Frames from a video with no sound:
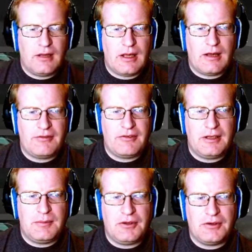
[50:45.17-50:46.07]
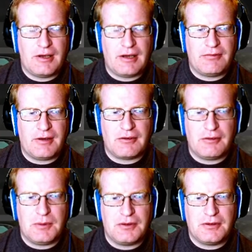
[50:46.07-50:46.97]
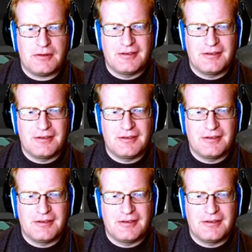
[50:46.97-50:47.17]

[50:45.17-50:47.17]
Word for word: Half city builder, half factory builder.